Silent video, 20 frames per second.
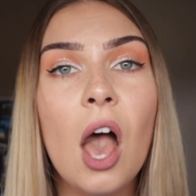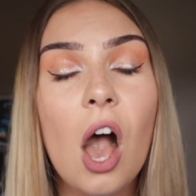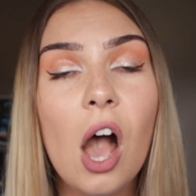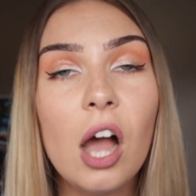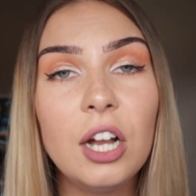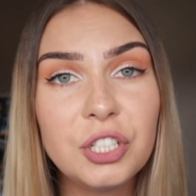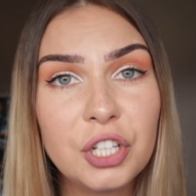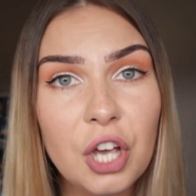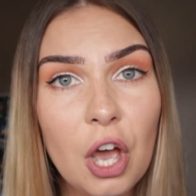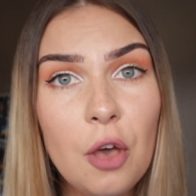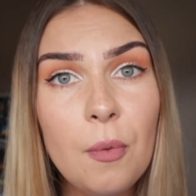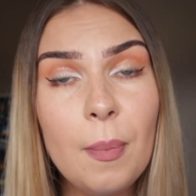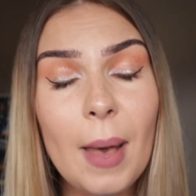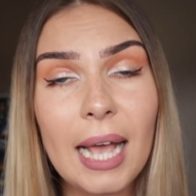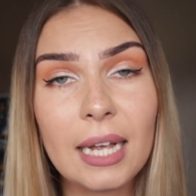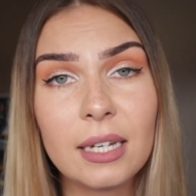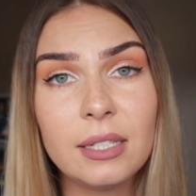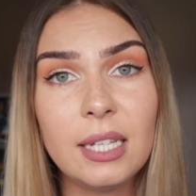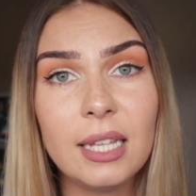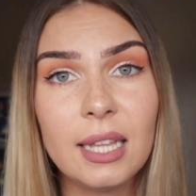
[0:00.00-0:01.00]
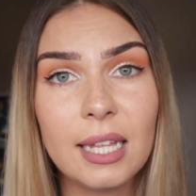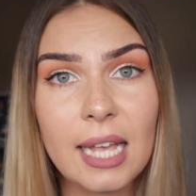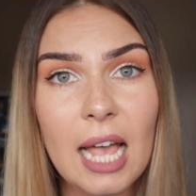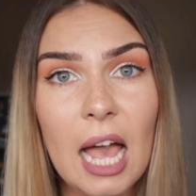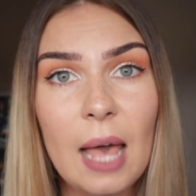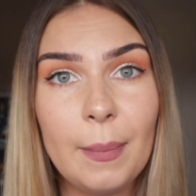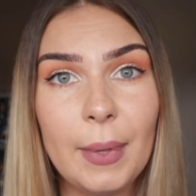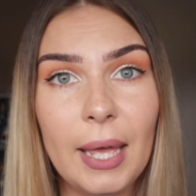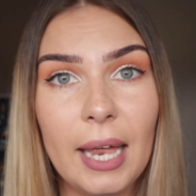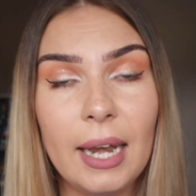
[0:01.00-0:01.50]
I'd go back to the
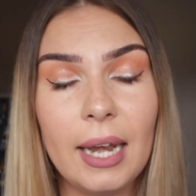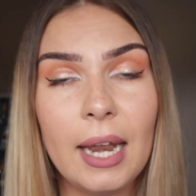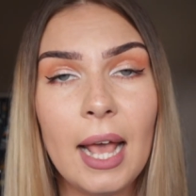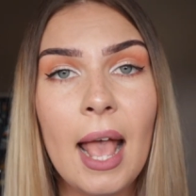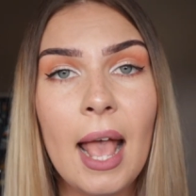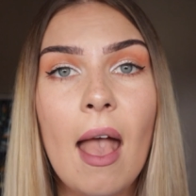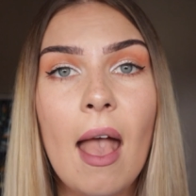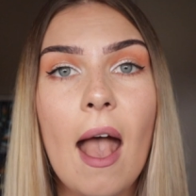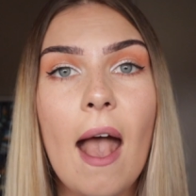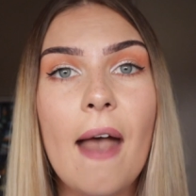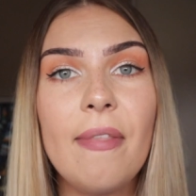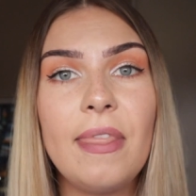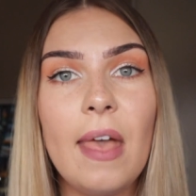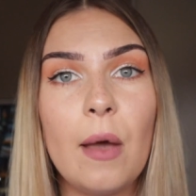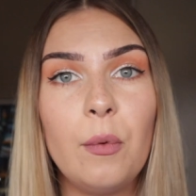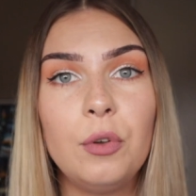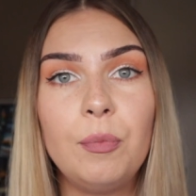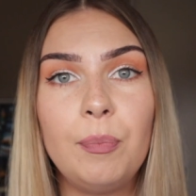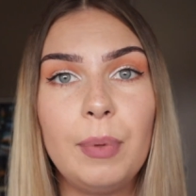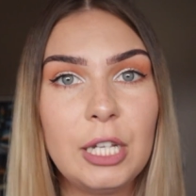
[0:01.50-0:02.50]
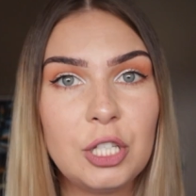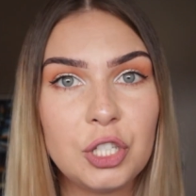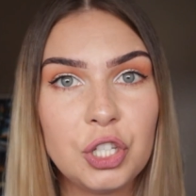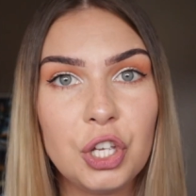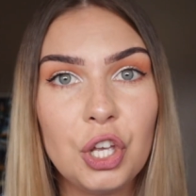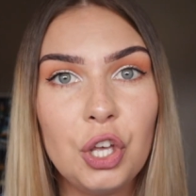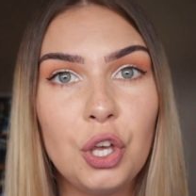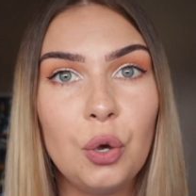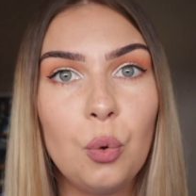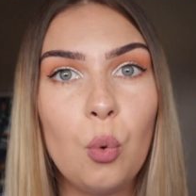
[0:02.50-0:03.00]
cabin and there would be
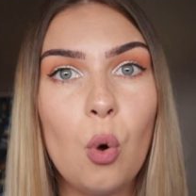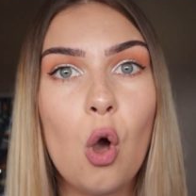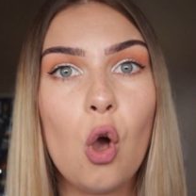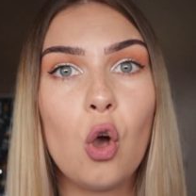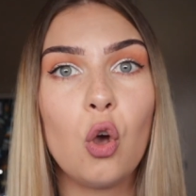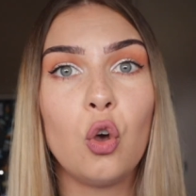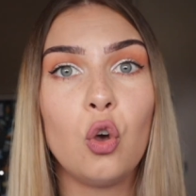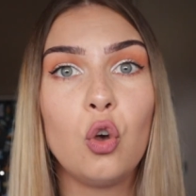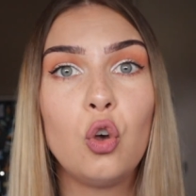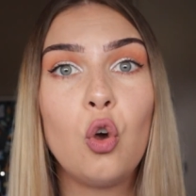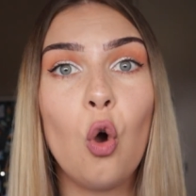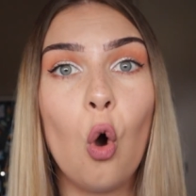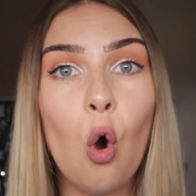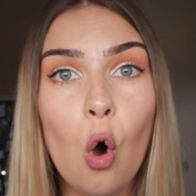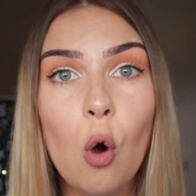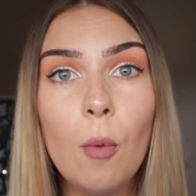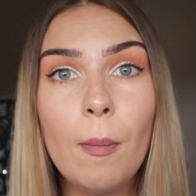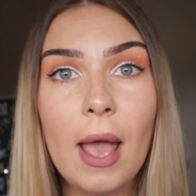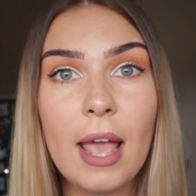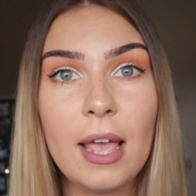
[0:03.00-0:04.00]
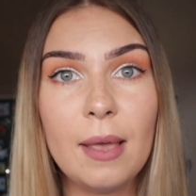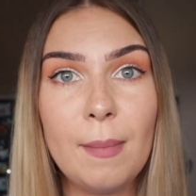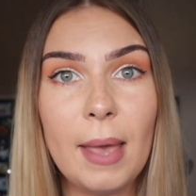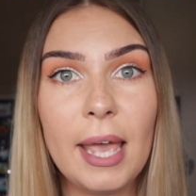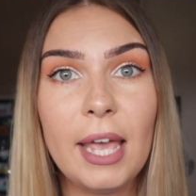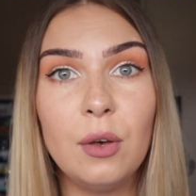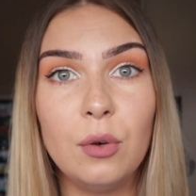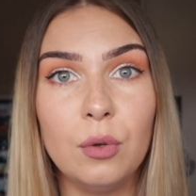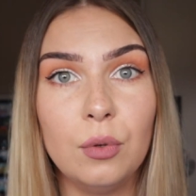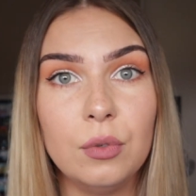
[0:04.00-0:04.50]
2 gourmet
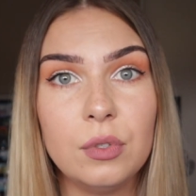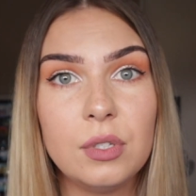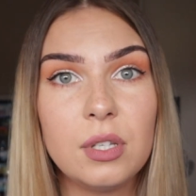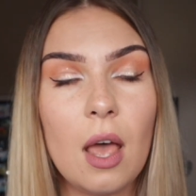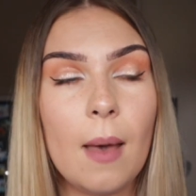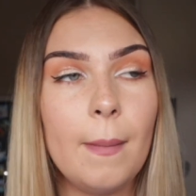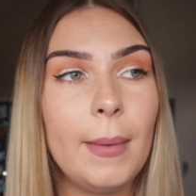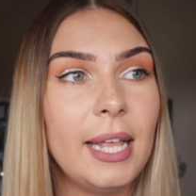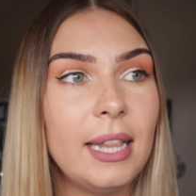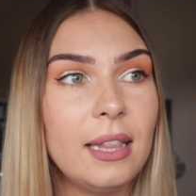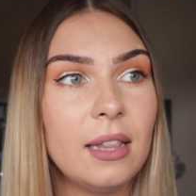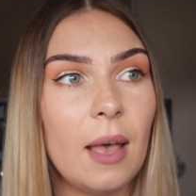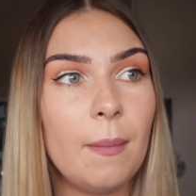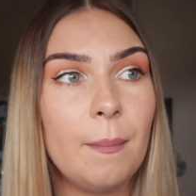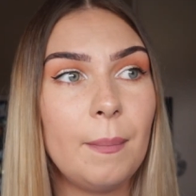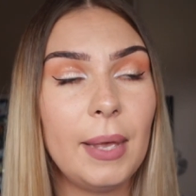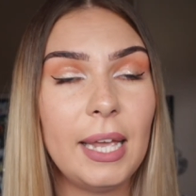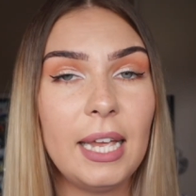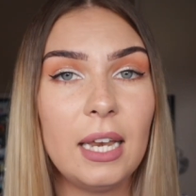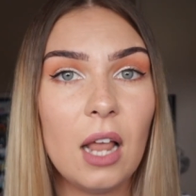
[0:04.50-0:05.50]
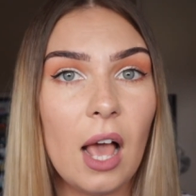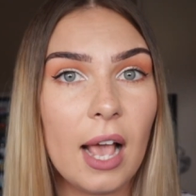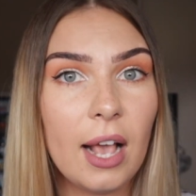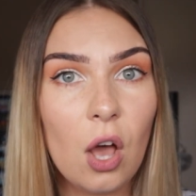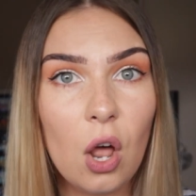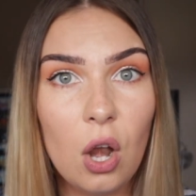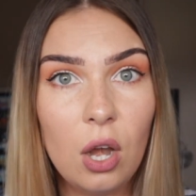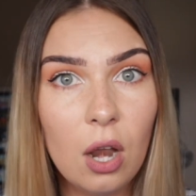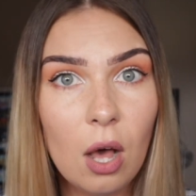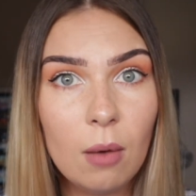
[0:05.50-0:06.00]
meals. I mean, there'd be
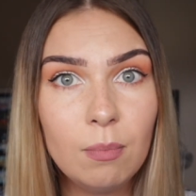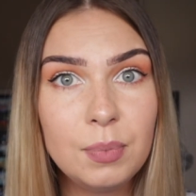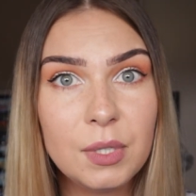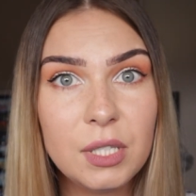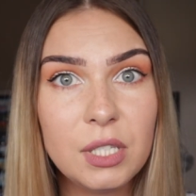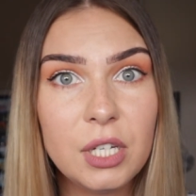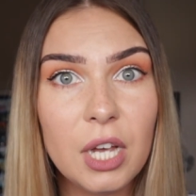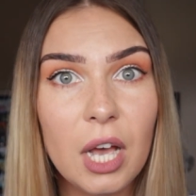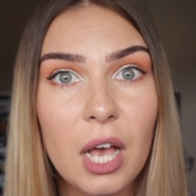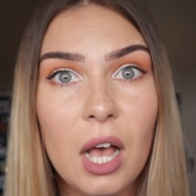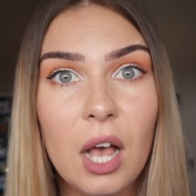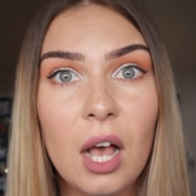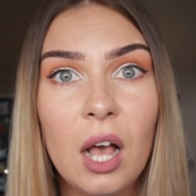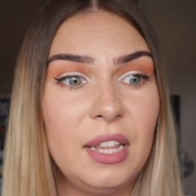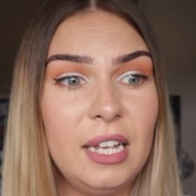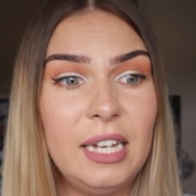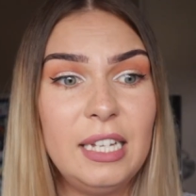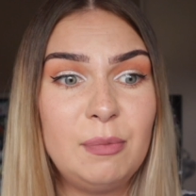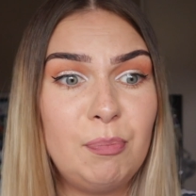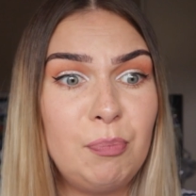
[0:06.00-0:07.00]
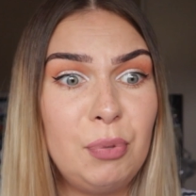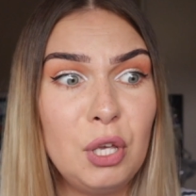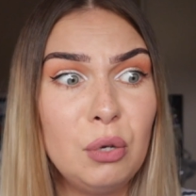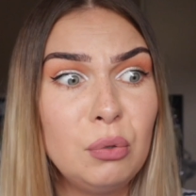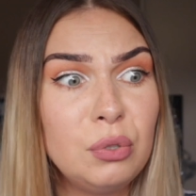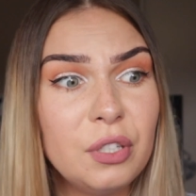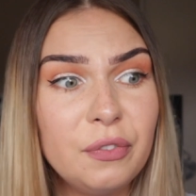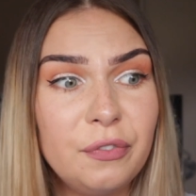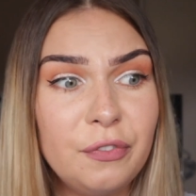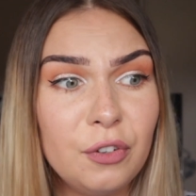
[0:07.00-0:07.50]
like lobster, these
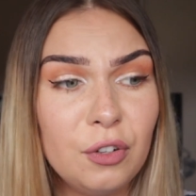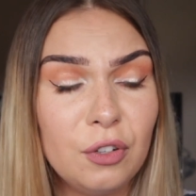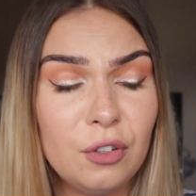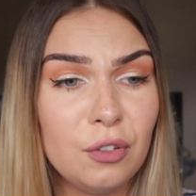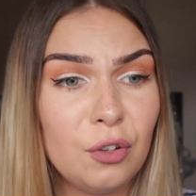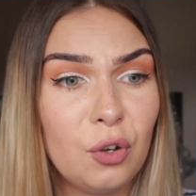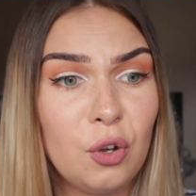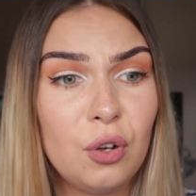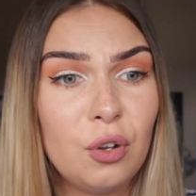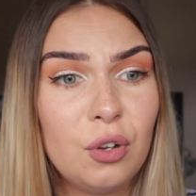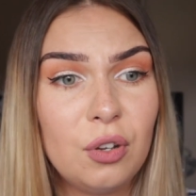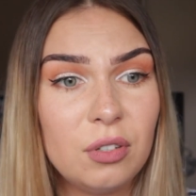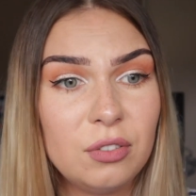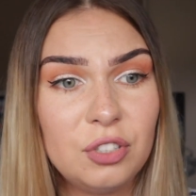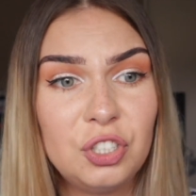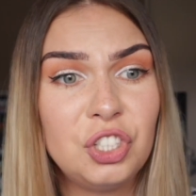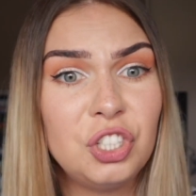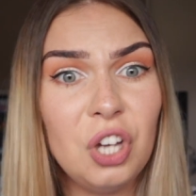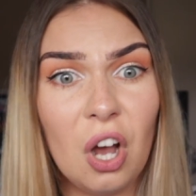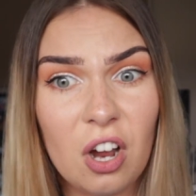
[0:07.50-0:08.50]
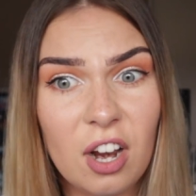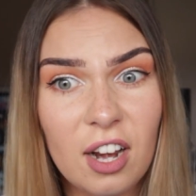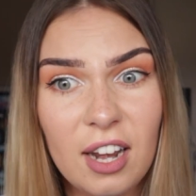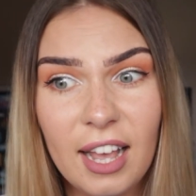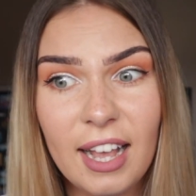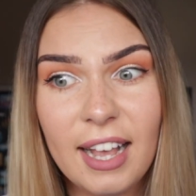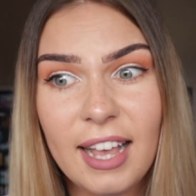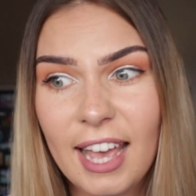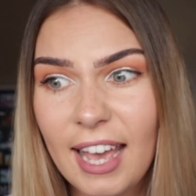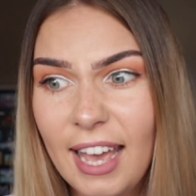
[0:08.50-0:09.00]
beautiful
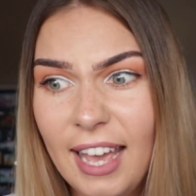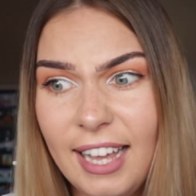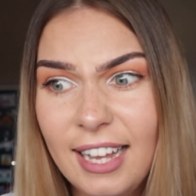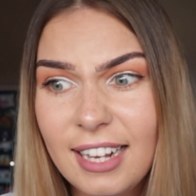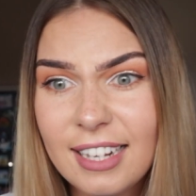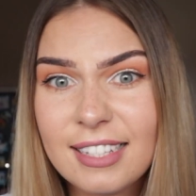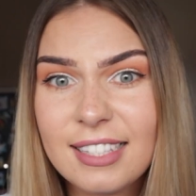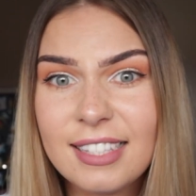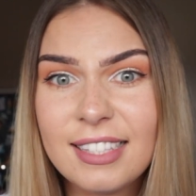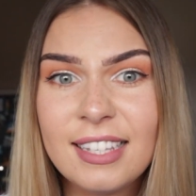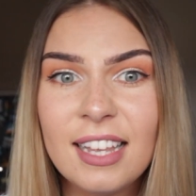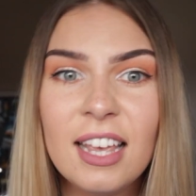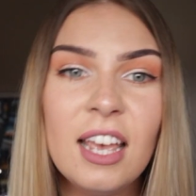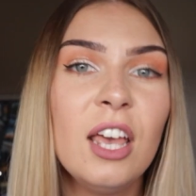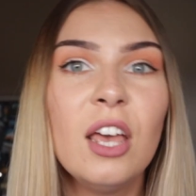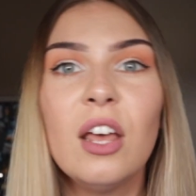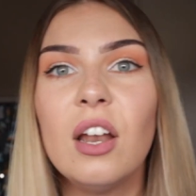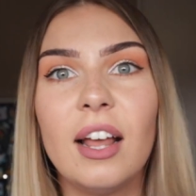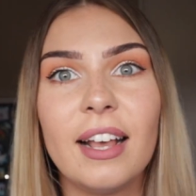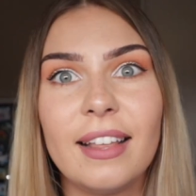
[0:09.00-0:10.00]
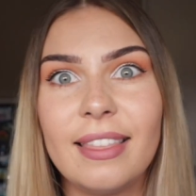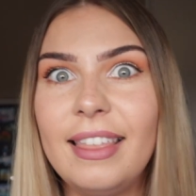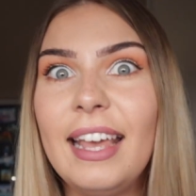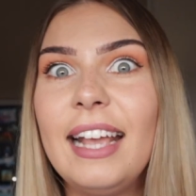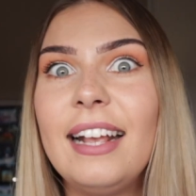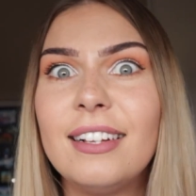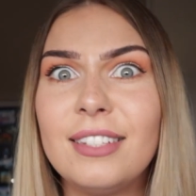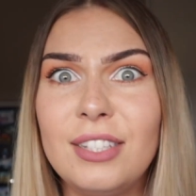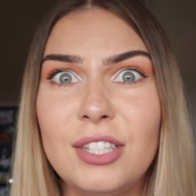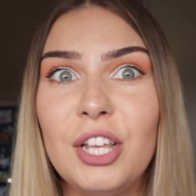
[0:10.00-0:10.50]
chocolate cakes, like
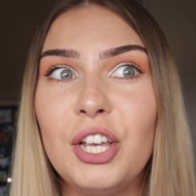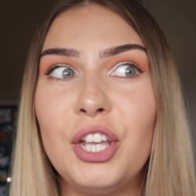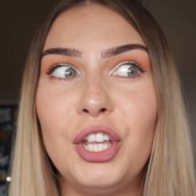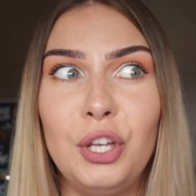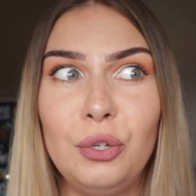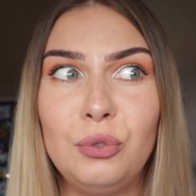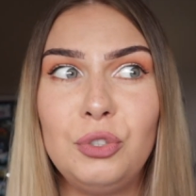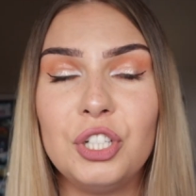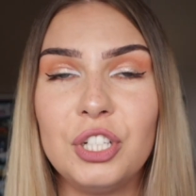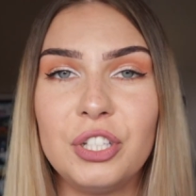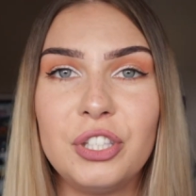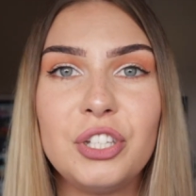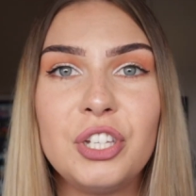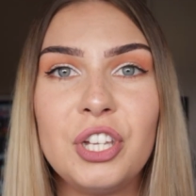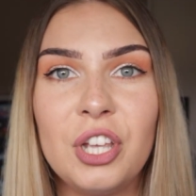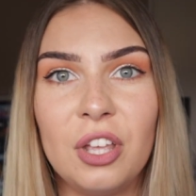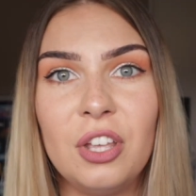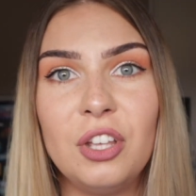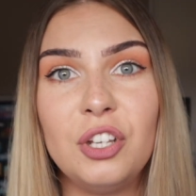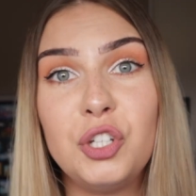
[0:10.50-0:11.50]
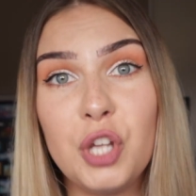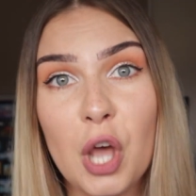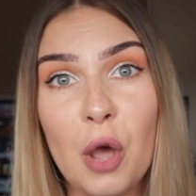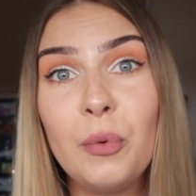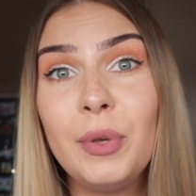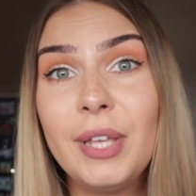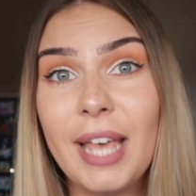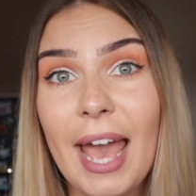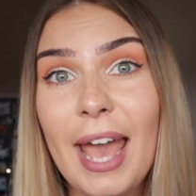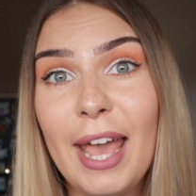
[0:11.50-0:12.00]
things that you just
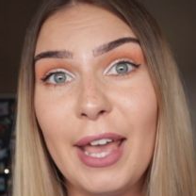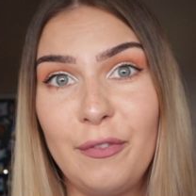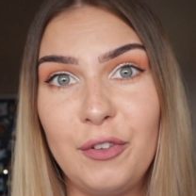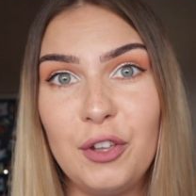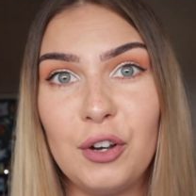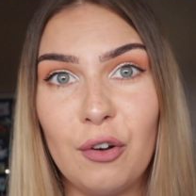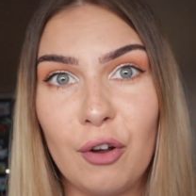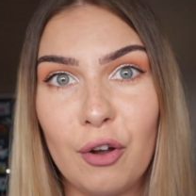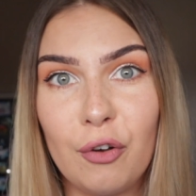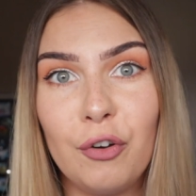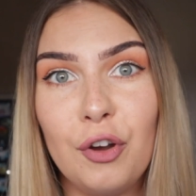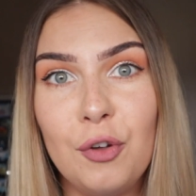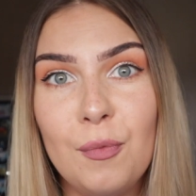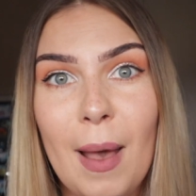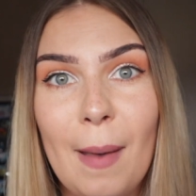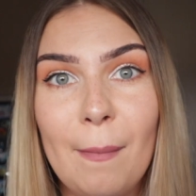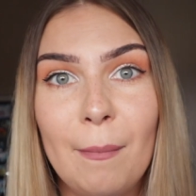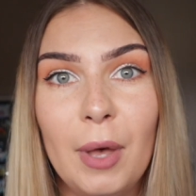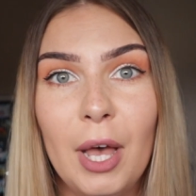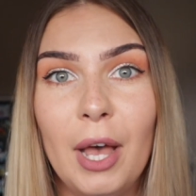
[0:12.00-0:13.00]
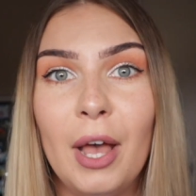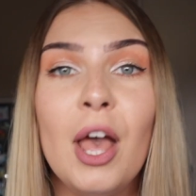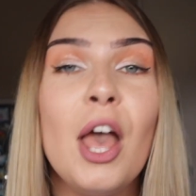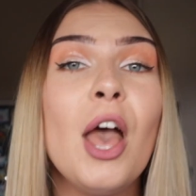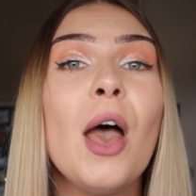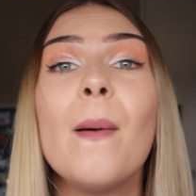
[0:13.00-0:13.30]
don't get if you're a crew member.